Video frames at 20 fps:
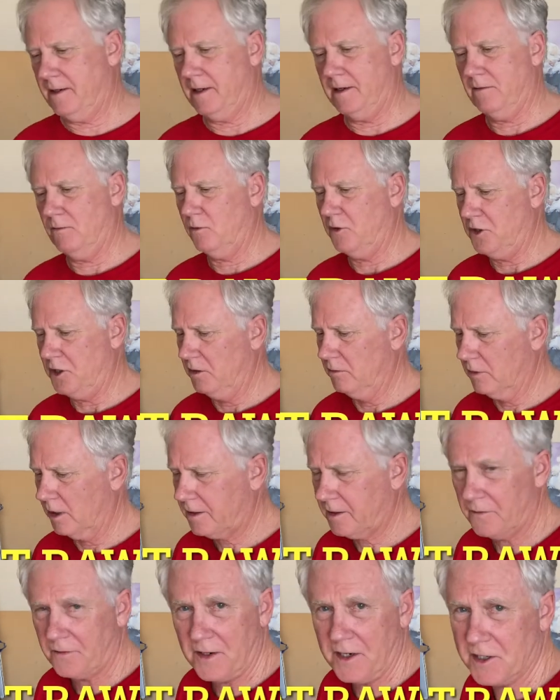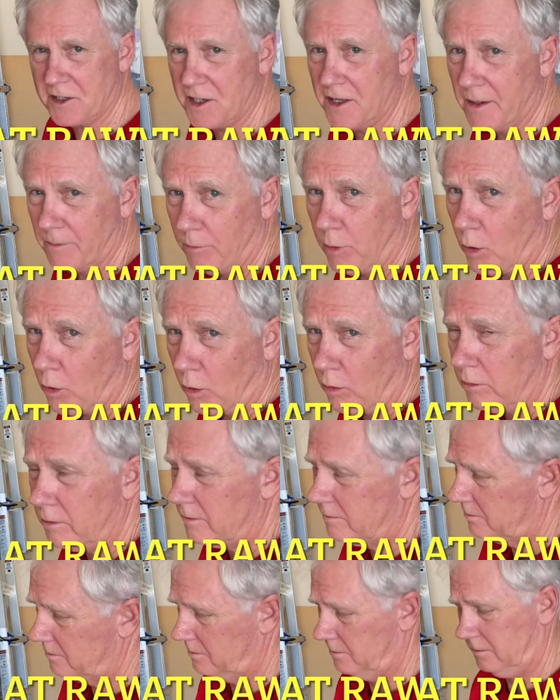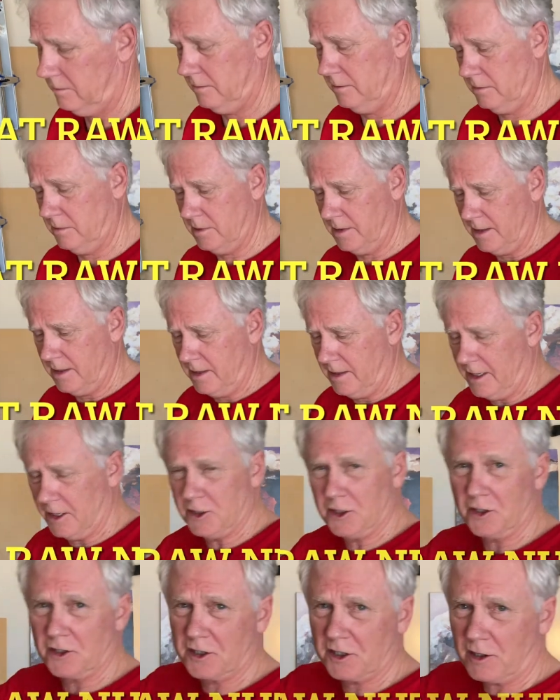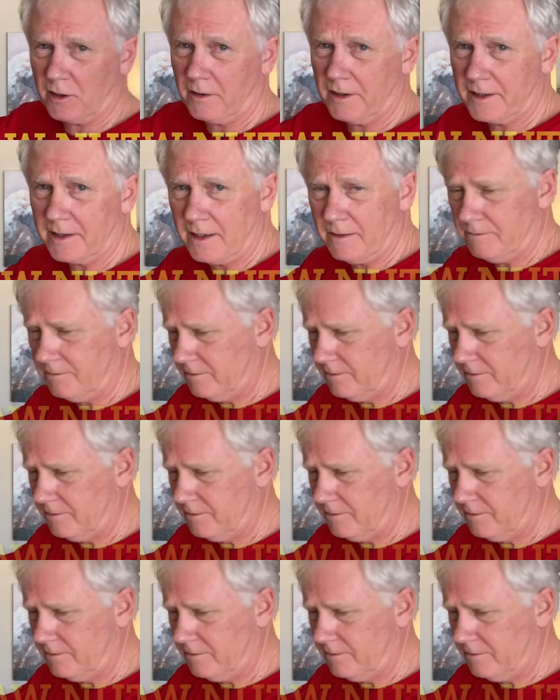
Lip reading: When you look at these in the bowl, as you're stirring them,